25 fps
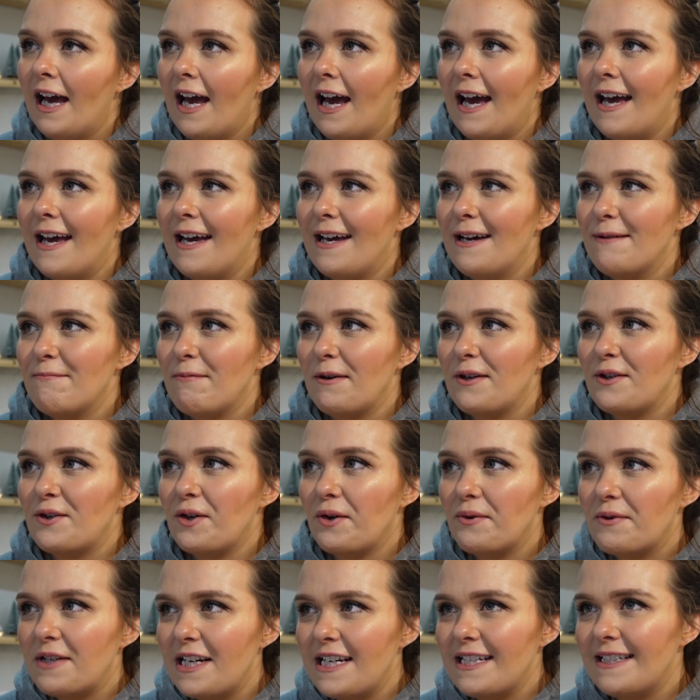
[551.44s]
But I
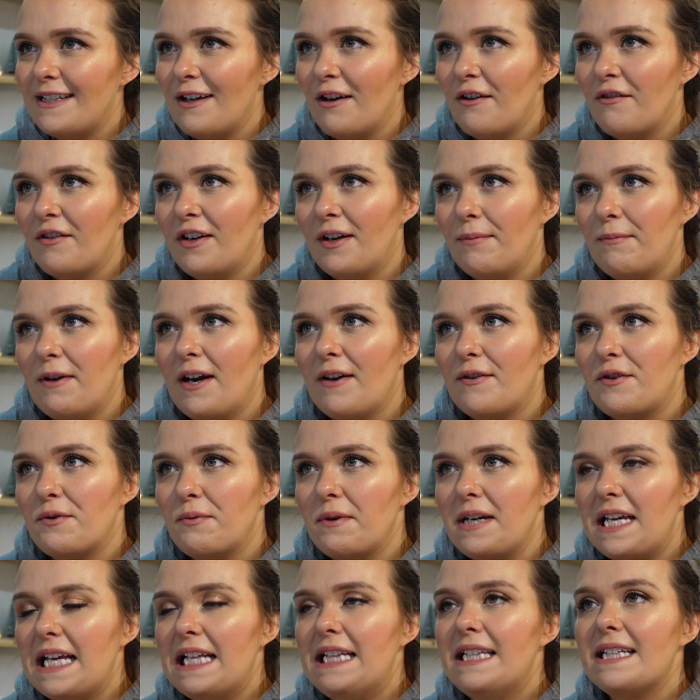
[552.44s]
dropped Daisy off, and then we have to
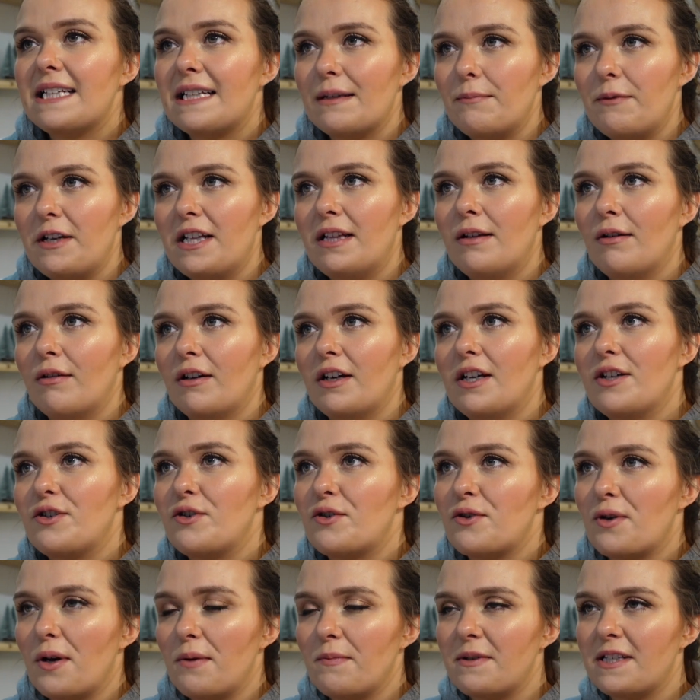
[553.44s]
wait a little bit longer
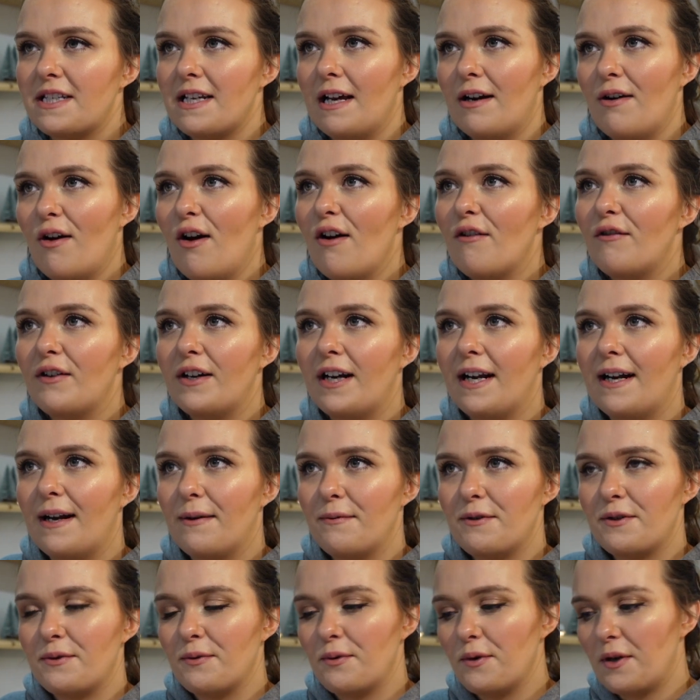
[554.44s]
to drop Stan off. And then I
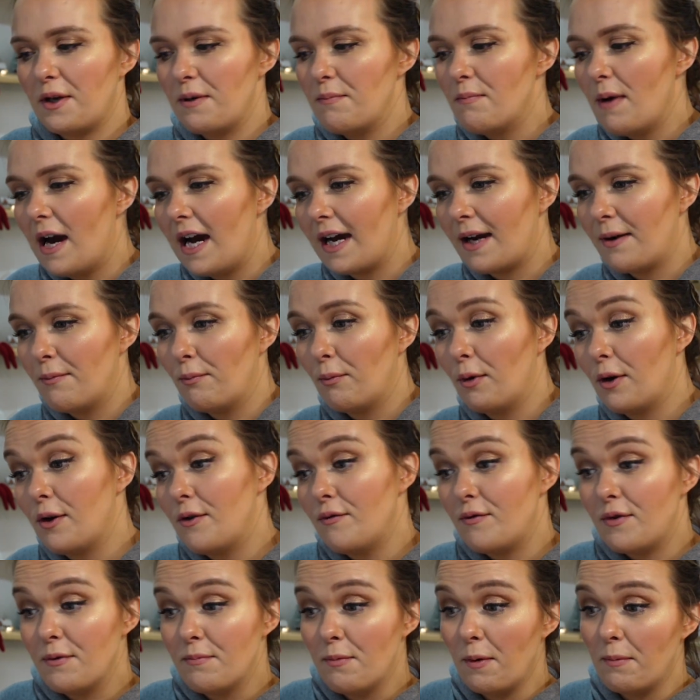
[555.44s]
was walking back, and one
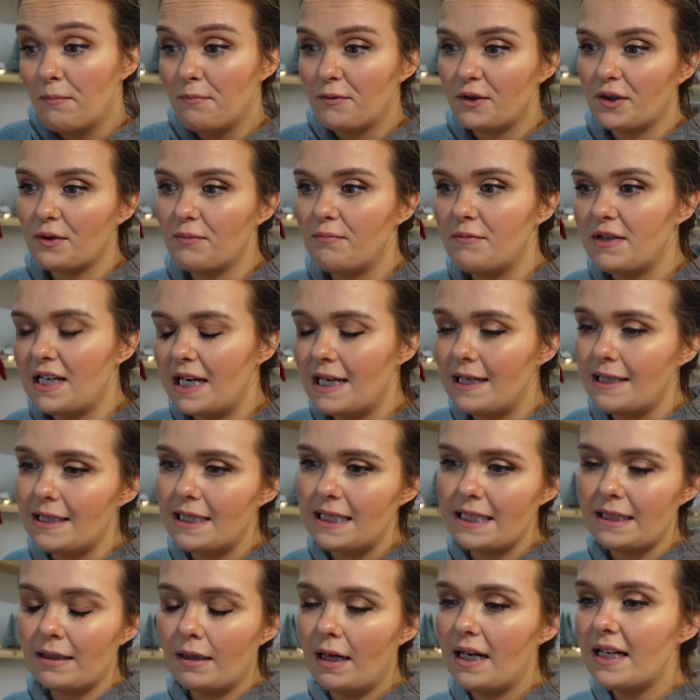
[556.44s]
of the mums from
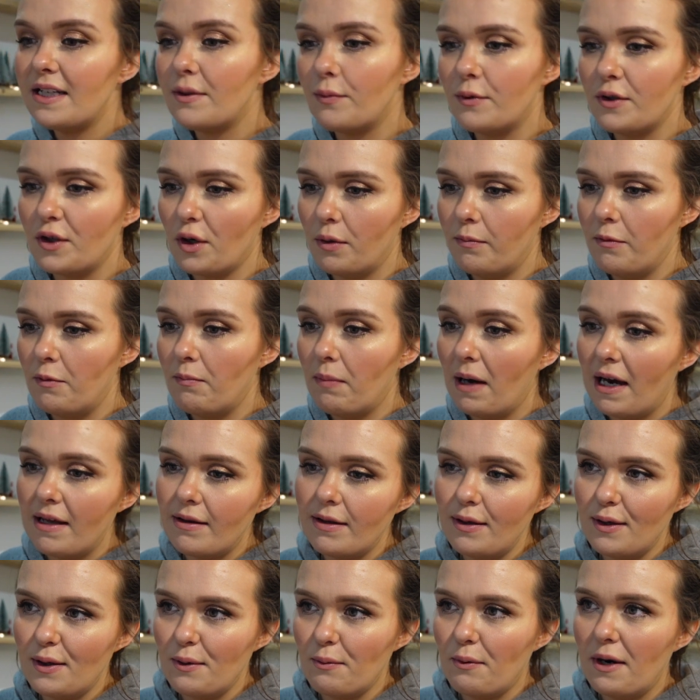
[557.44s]
Daisy's class was coming back
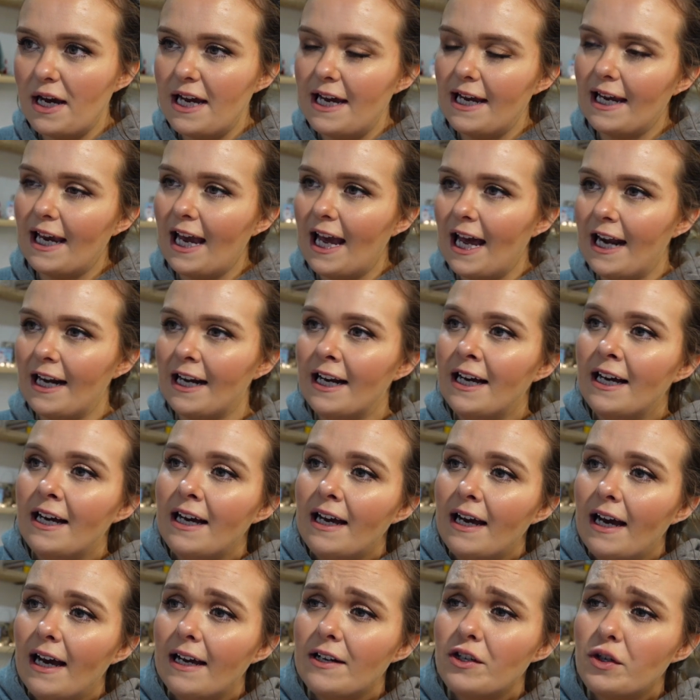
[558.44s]
the other way again.
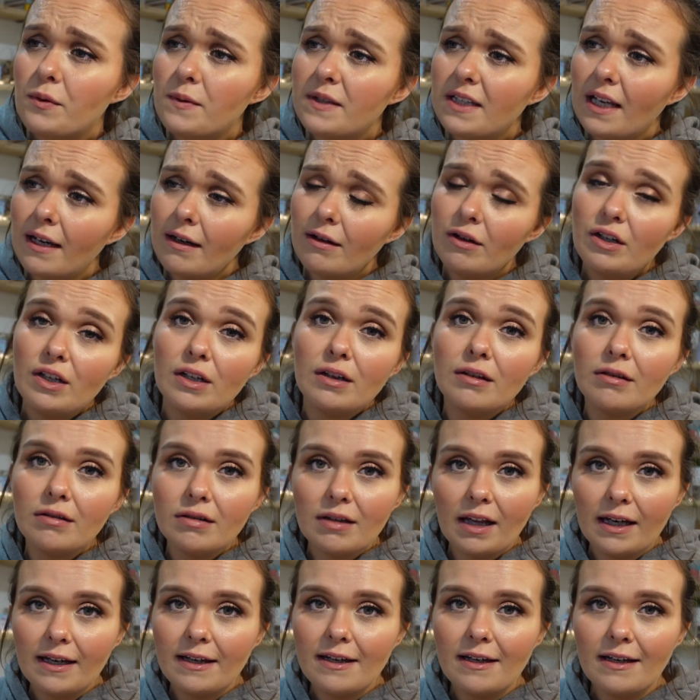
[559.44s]
And she was like, oh, you look
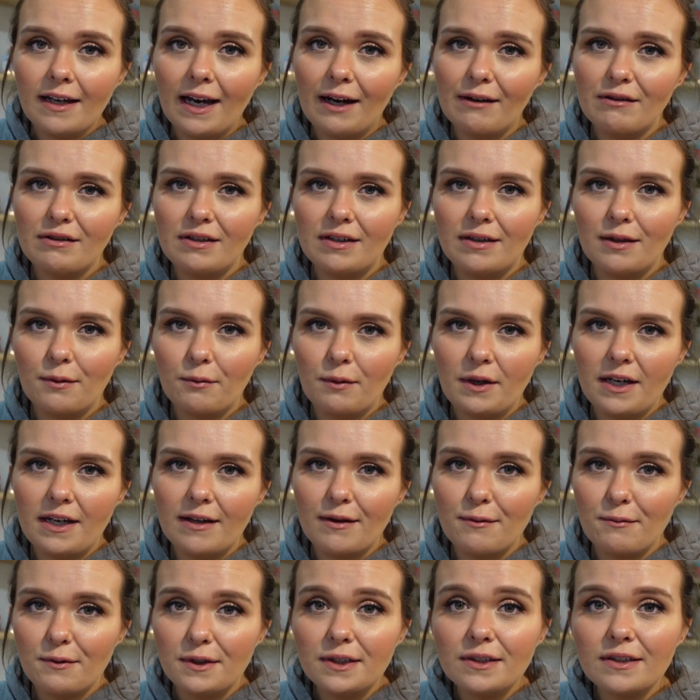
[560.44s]
like you're carrying the weight
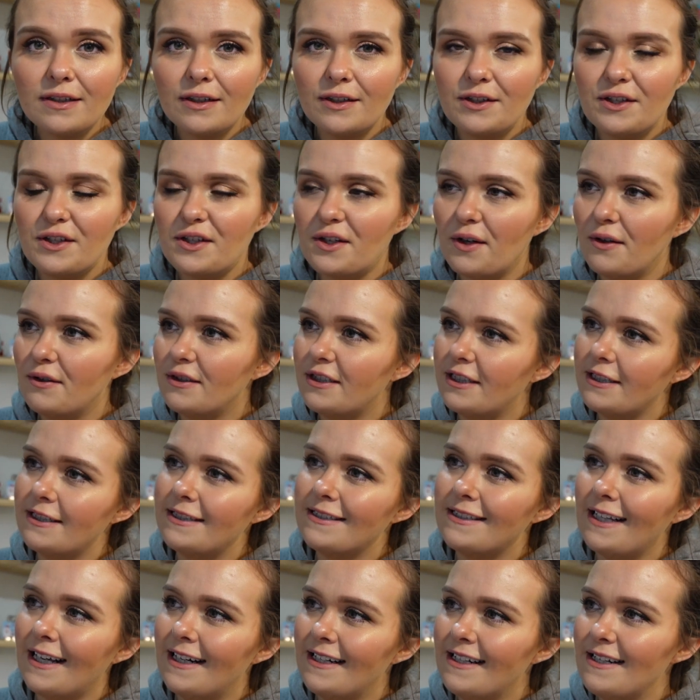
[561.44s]
of the world on your
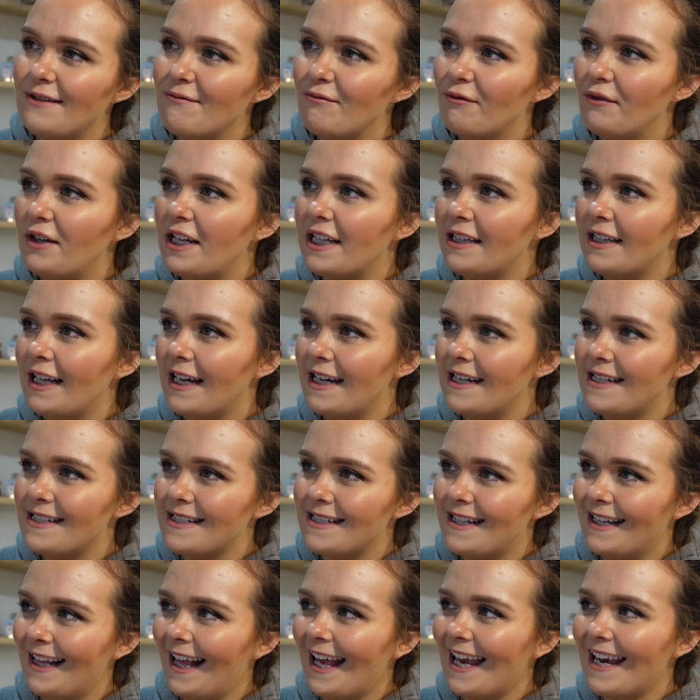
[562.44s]
shoulders. And I didn't
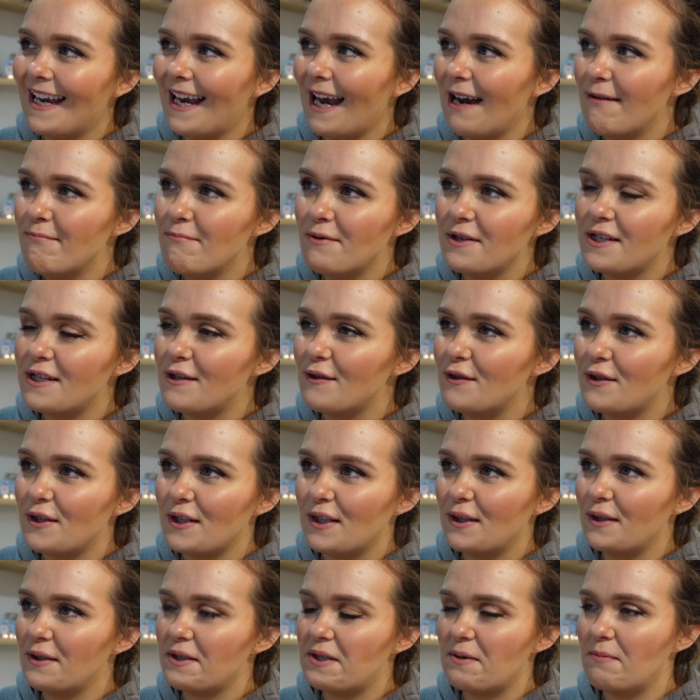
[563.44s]
realise, like, I must have
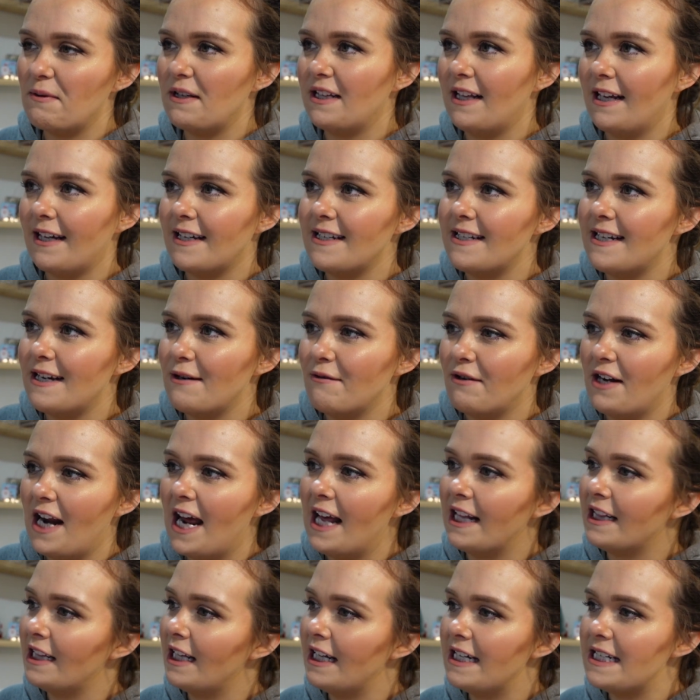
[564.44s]
just looked a bit like a deer in
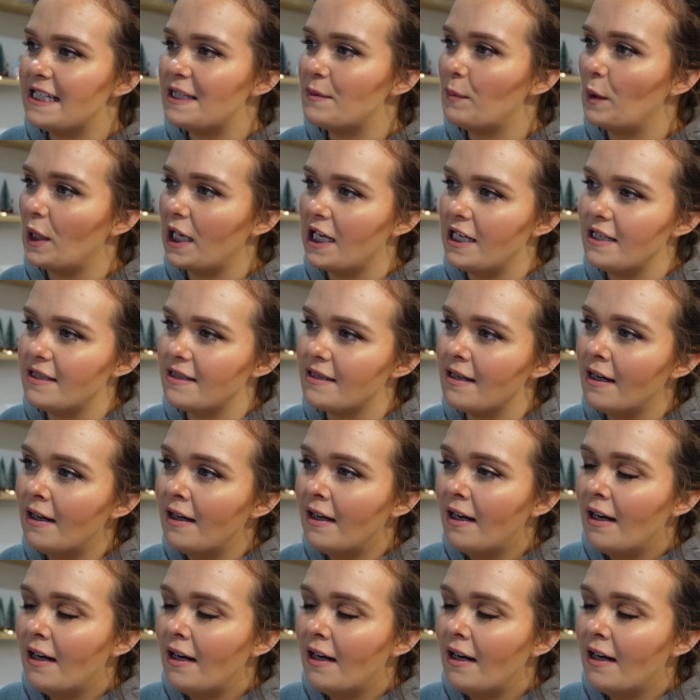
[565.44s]
headlights, because,